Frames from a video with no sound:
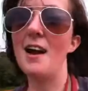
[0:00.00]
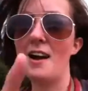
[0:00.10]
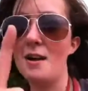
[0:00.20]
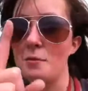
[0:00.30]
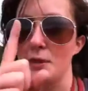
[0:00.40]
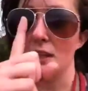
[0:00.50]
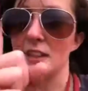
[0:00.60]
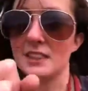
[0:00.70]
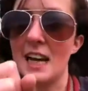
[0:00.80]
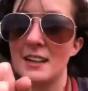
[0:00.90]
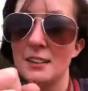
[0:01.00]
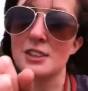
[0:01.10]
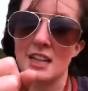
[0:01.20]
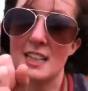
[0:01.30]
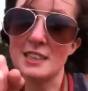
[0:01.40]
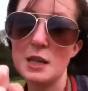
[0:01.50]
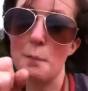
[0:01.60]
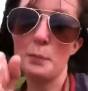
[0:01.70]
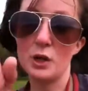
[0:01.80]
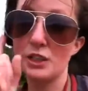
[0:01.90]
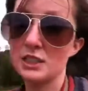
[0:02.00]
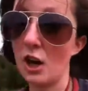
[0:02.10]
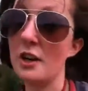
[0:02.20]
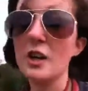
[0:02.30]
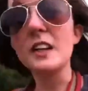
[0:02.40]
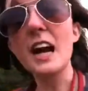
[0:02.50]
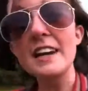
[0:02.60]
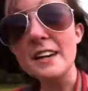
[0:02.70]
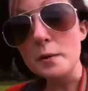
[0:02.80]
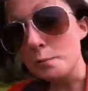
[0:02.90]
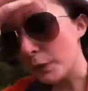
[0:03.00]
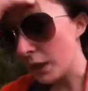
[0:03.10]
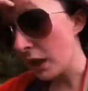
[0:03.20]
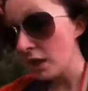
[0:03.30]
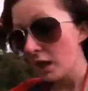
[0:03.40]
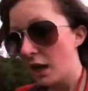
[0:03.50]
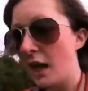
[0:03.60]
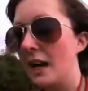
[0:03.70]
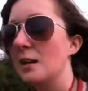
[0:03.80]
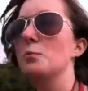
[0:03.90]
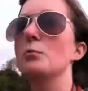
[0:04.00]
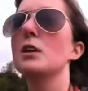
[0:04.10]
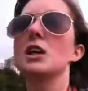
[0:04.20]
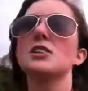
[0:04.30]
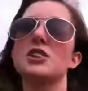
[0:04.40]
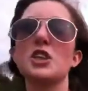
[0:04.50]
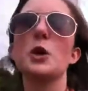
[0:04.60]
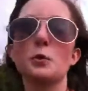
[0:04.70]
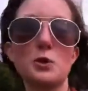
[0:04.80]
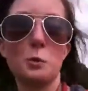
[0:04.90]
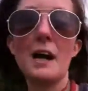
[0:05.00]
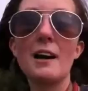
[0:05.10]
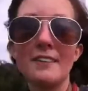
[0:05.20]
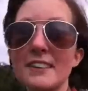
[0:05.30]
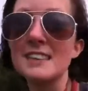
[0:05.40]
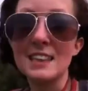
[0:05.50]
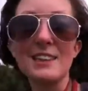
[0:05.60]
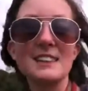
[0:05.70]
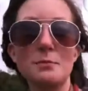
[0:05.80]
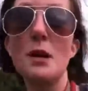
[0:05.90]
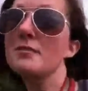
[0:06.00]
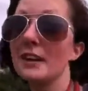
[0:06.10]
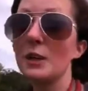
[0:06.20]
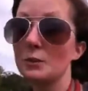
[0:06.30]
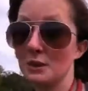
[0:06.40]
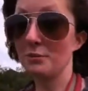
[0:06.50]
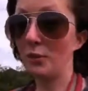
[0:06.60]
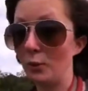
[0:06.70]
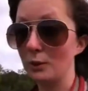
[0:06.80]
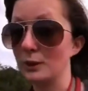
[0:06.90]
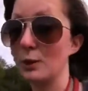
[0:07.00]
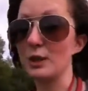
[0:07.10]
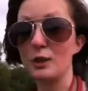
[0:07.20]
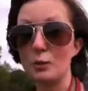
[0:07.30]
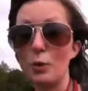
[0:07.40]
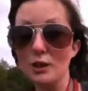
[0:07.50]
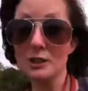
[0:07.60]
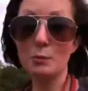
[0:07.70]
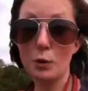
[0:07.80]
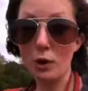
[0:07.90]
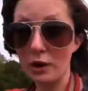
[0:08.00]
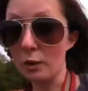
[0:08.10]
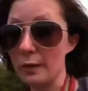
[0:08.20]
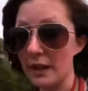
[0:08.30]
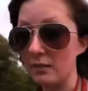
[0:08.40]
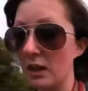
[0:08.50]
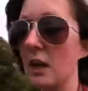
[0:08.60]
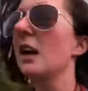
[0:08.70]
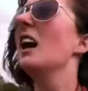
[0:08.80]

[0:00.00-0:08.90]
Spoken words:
the title usually has a number at the start. Now that number denotes where in the series of my videos it falls so that you can watch them in order or whatever.